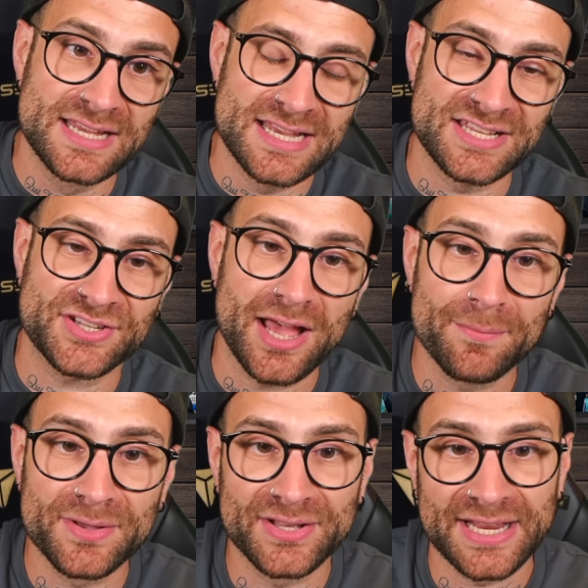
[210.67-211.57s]
He's come
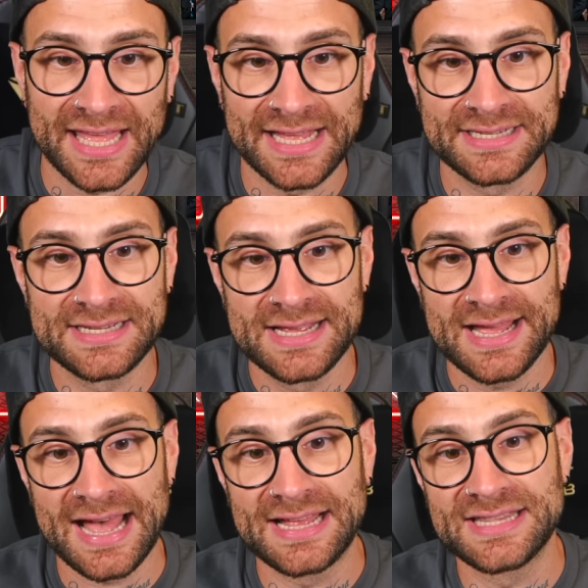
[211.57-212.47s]
good again,
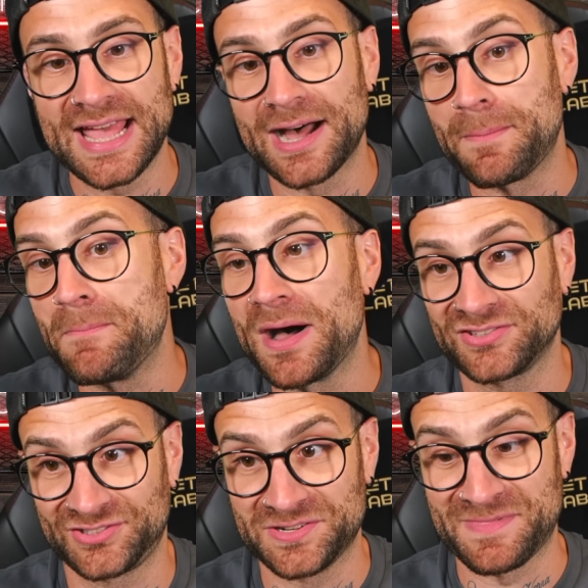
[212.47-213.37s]
and they are
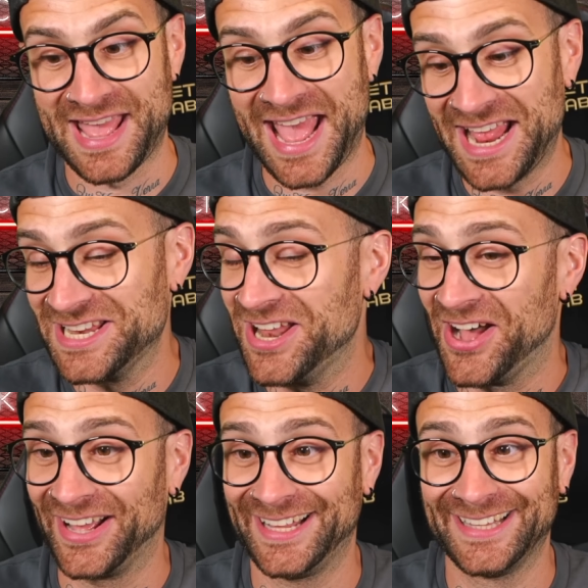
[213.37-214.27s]
mustard, mate. And look,